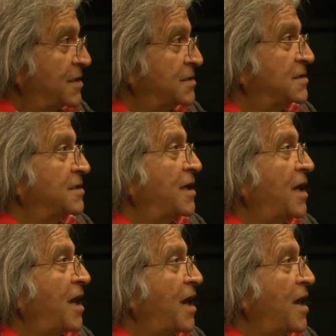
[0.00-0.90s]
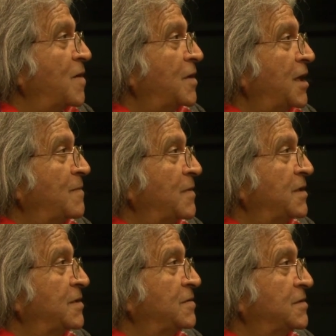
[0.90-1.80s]
us, how can we
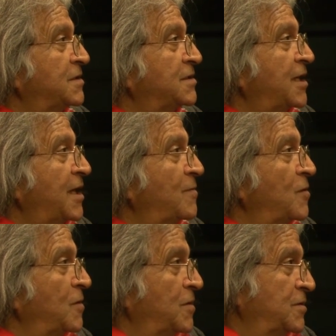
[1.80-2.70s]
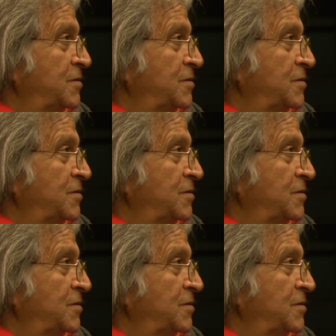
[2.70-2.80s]
use the same law